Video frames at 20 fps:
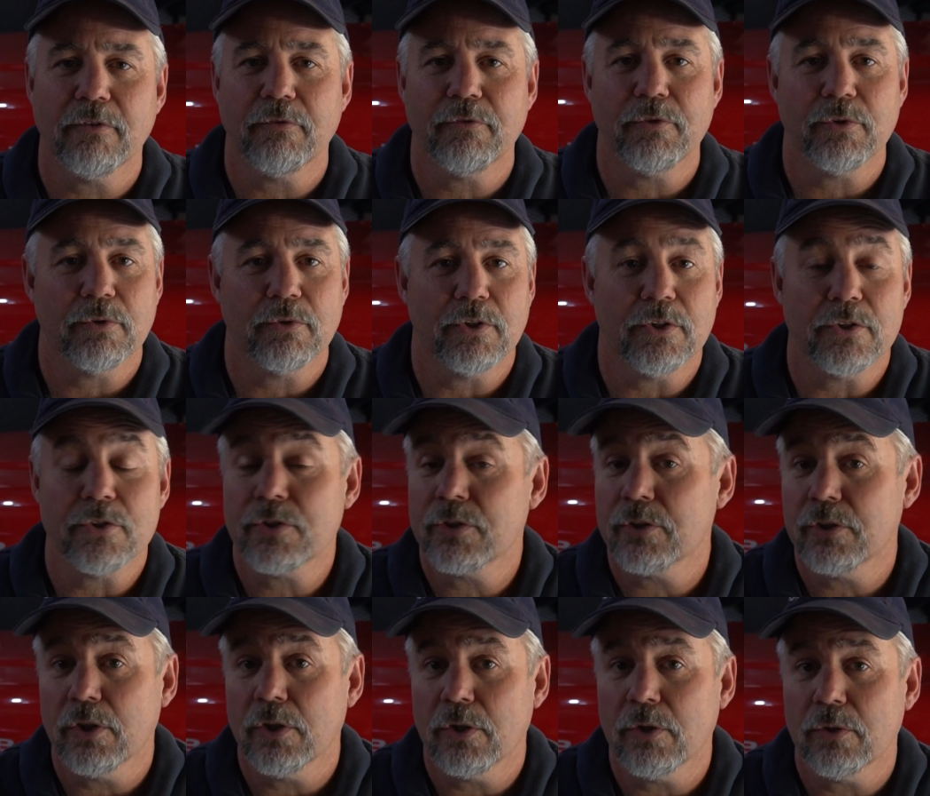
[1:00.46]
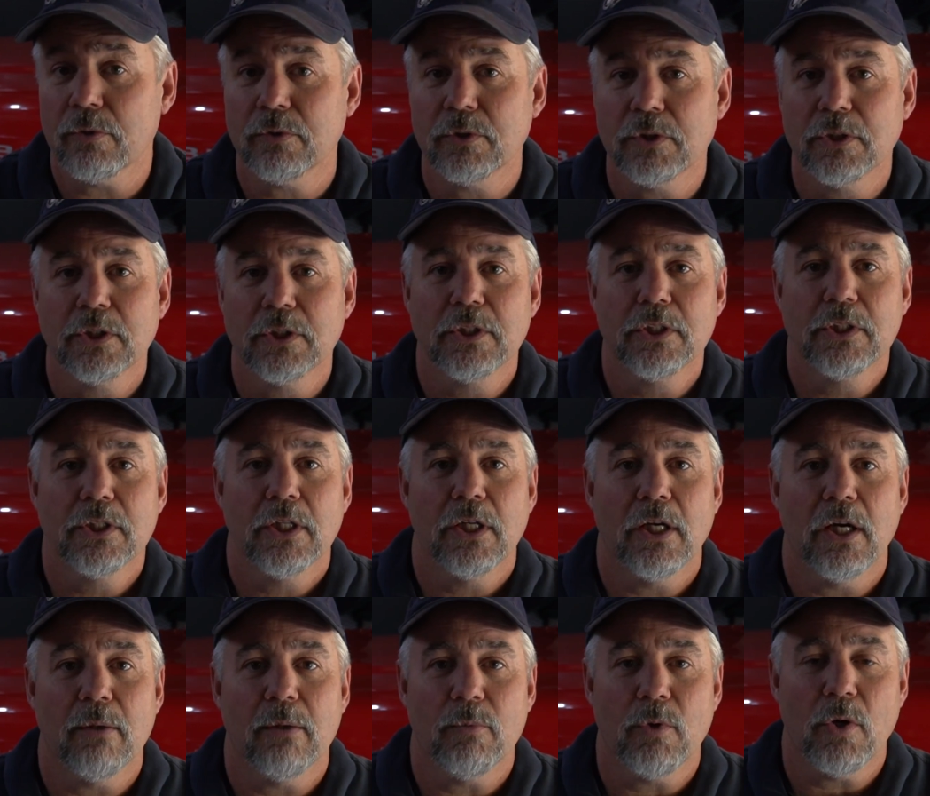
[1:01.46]
if you're in the snow,
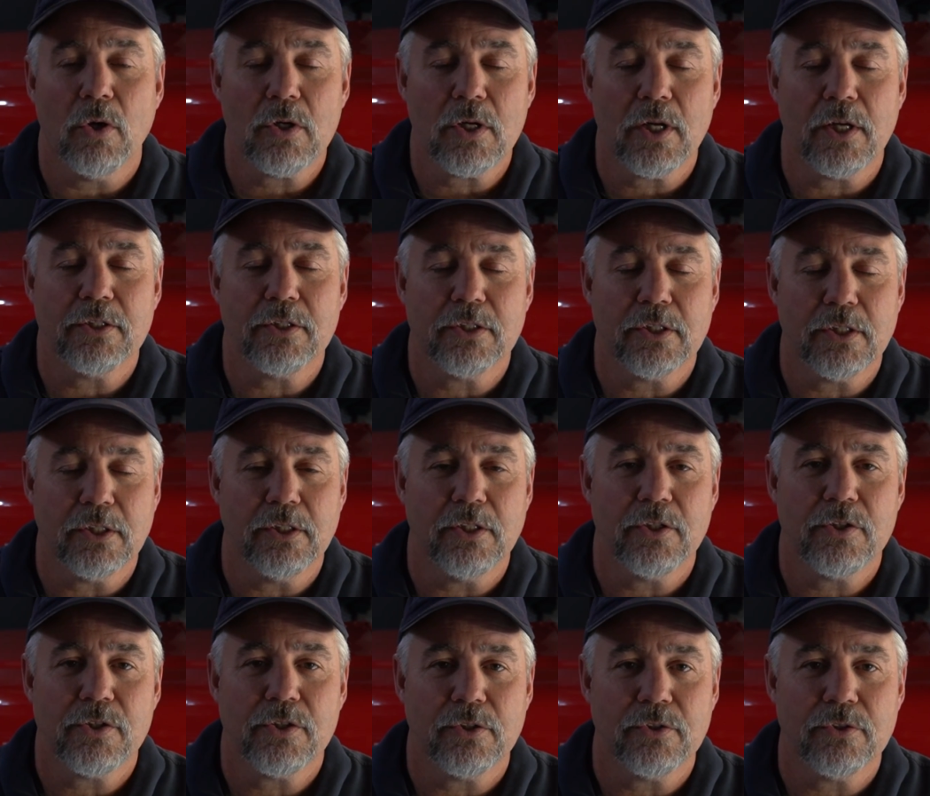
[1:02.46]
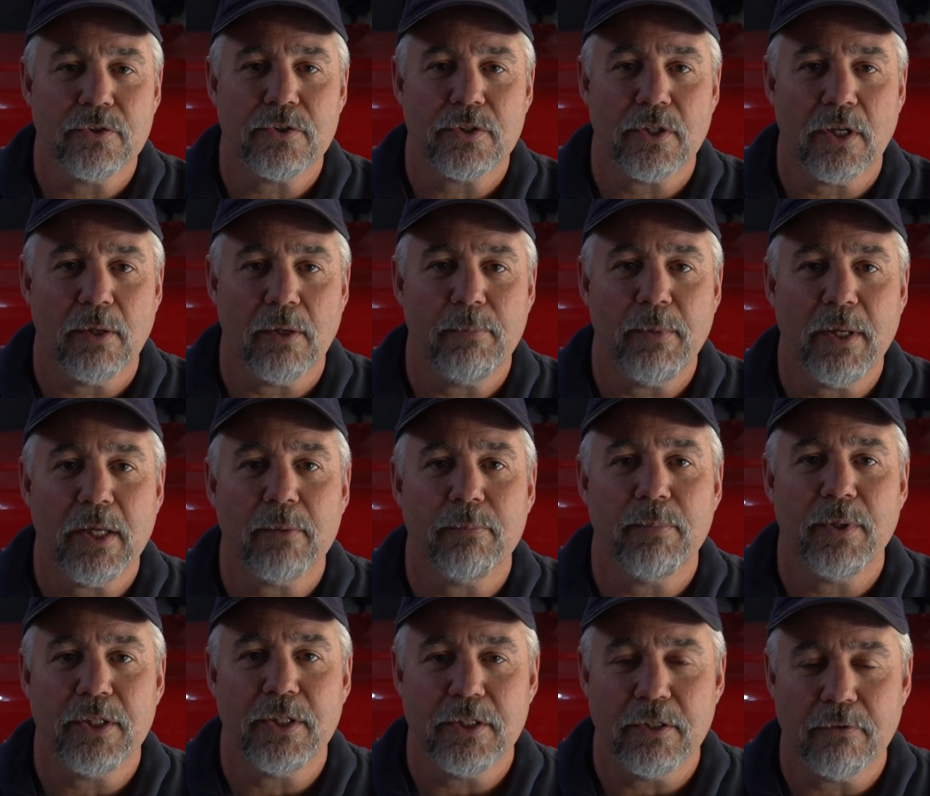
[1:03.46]
all kinds of conditions make a
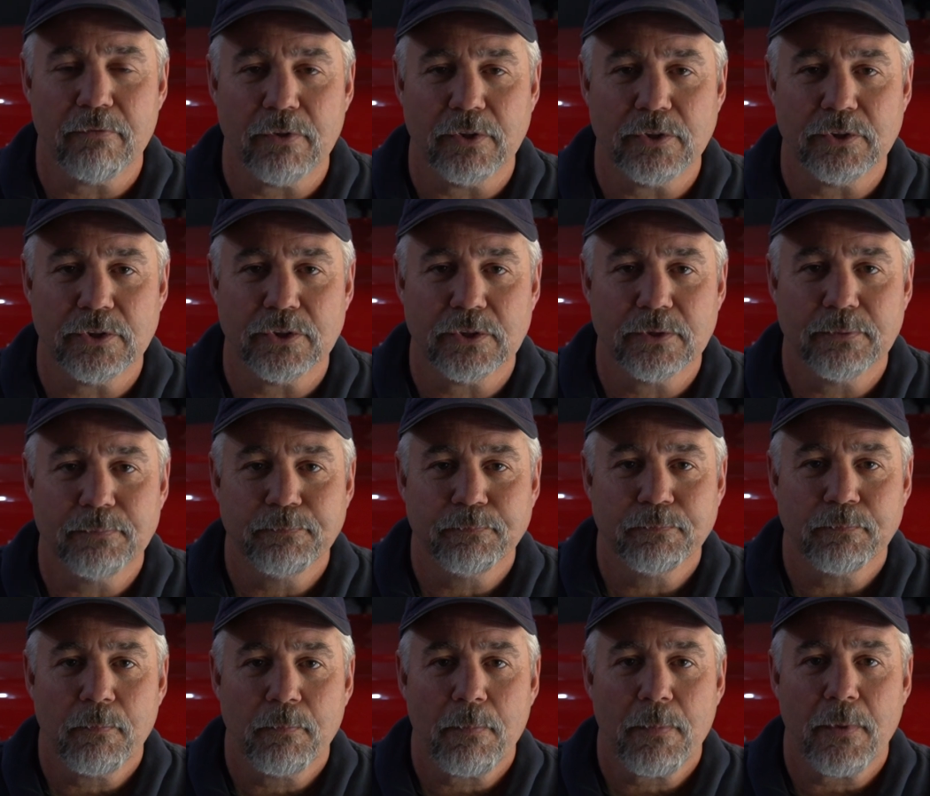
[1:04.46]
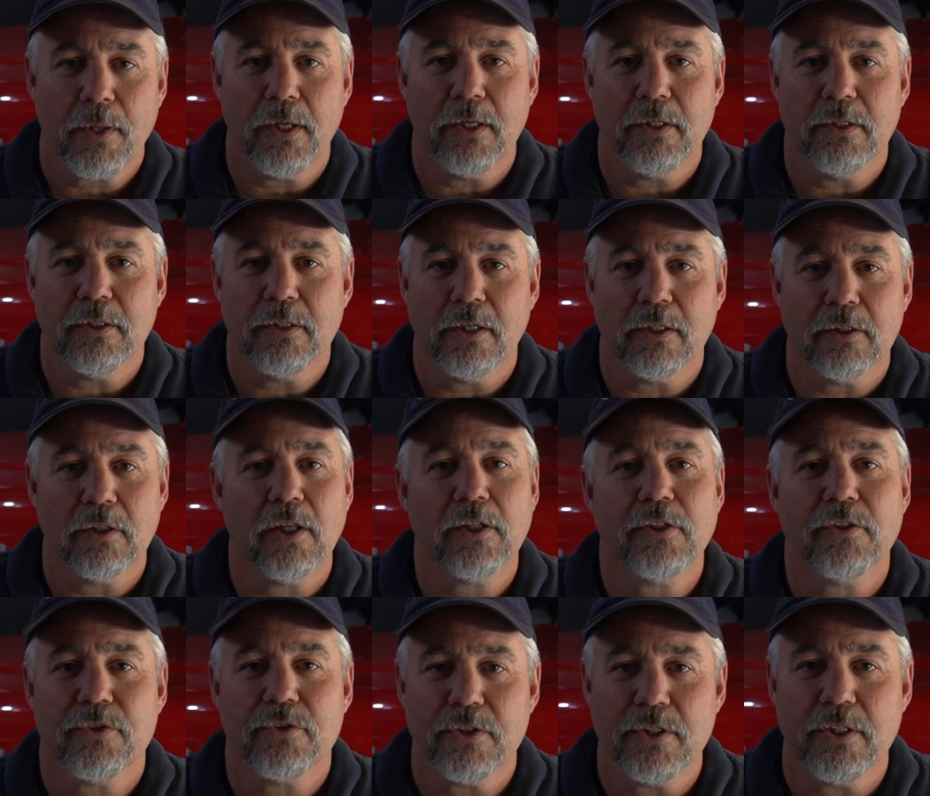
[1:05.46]
big difference. And I'd
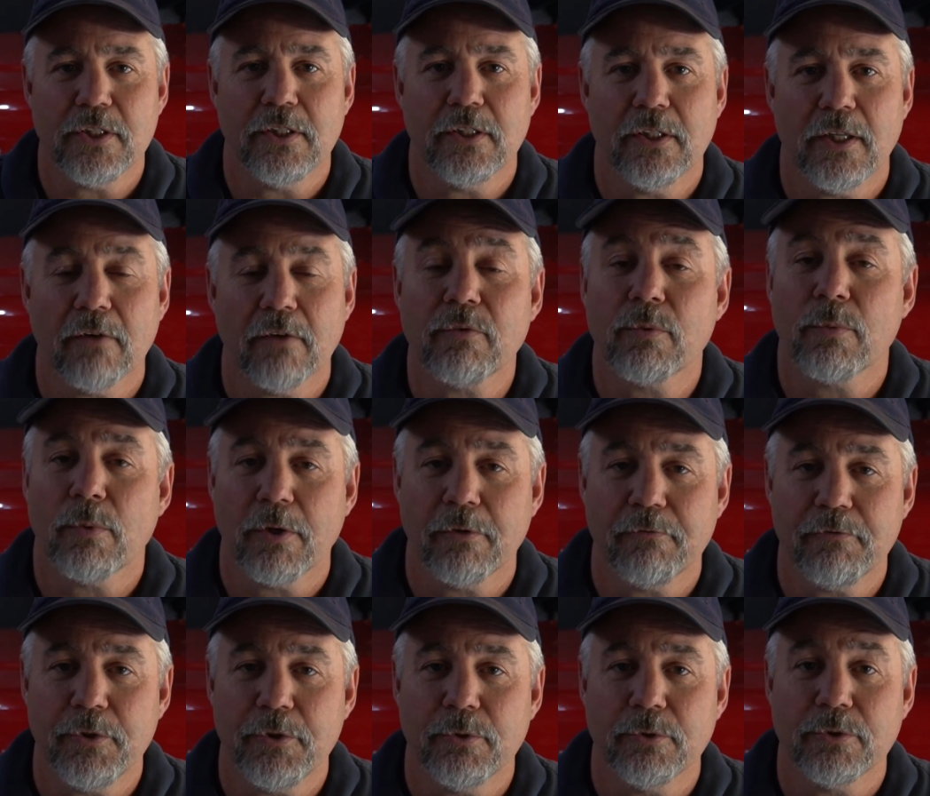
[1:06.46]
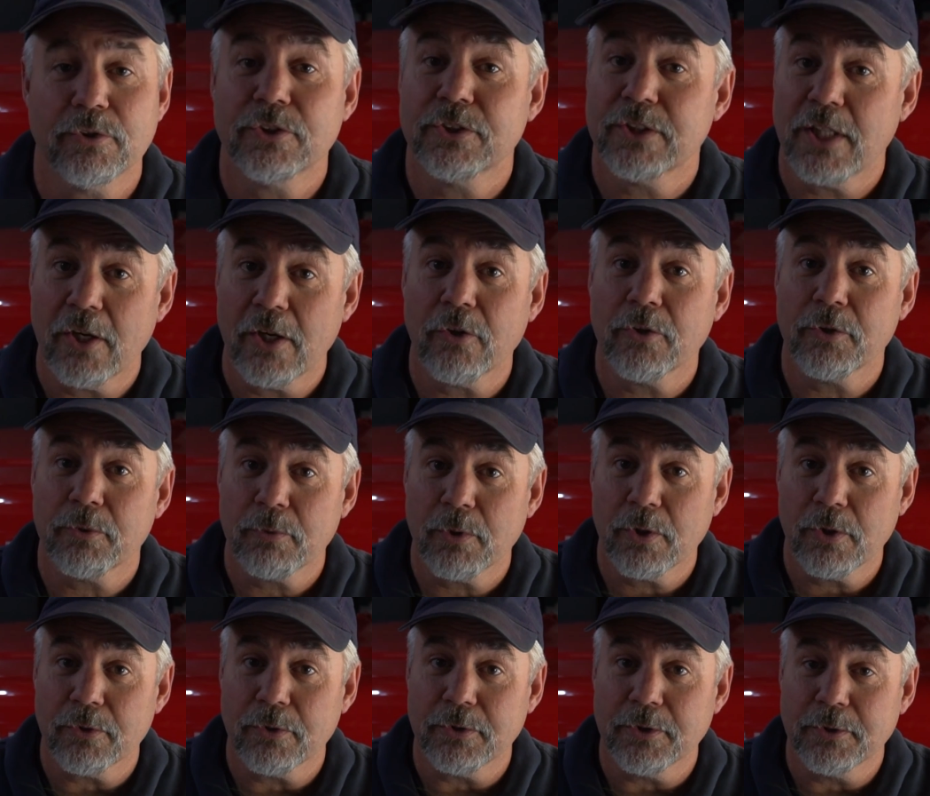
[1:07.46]
like to see every one of you stay on the
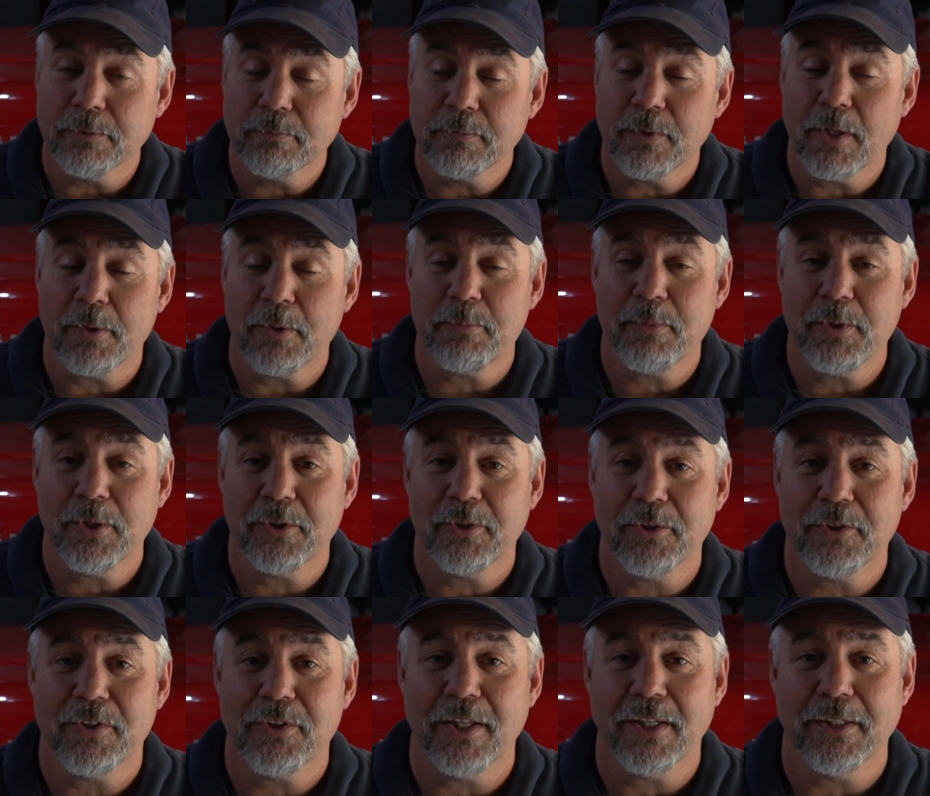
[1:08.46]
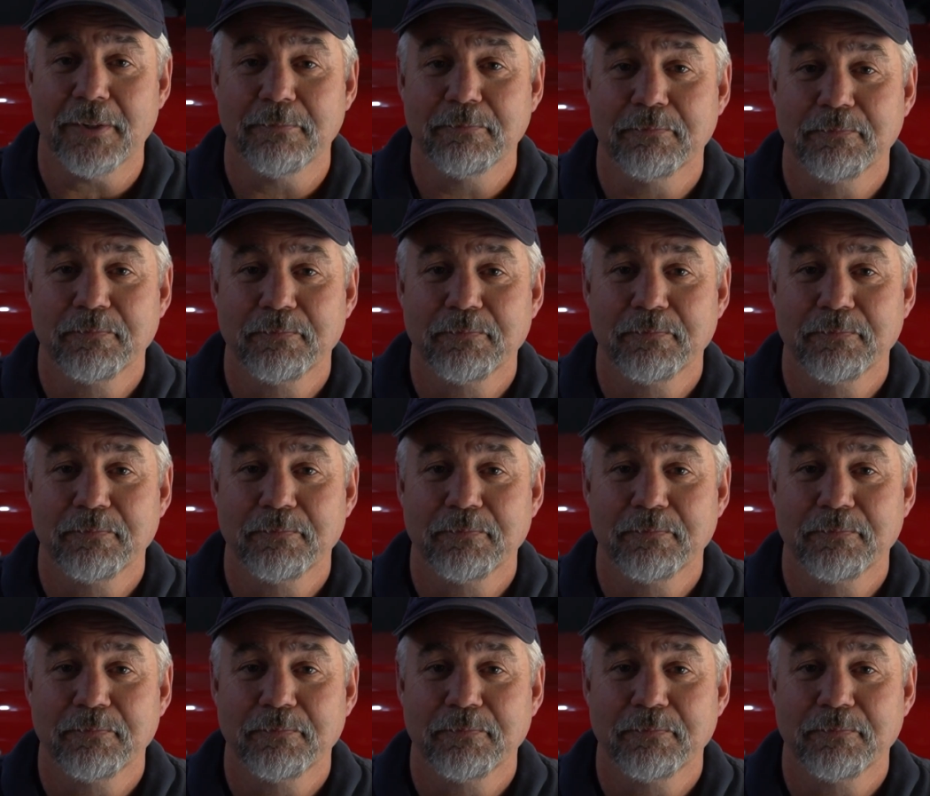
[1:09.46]
road. That'd be a good thing.